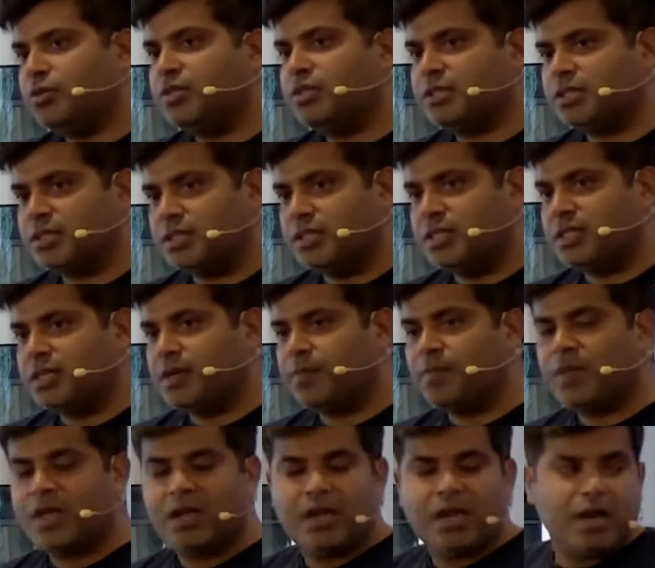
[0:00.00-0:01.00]
CDK.
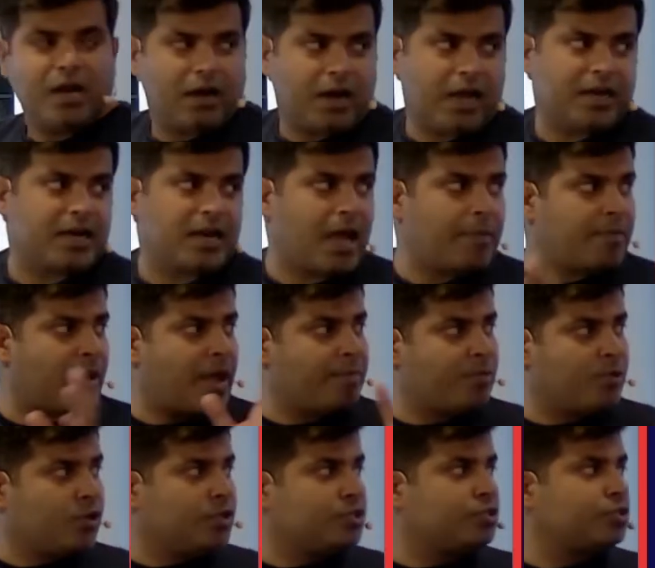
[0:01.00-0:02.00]
Right, I'm
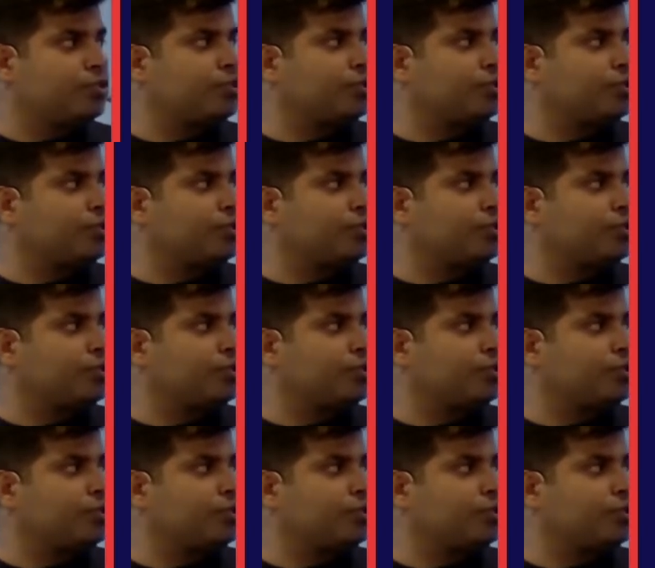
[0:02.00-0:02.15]
going to show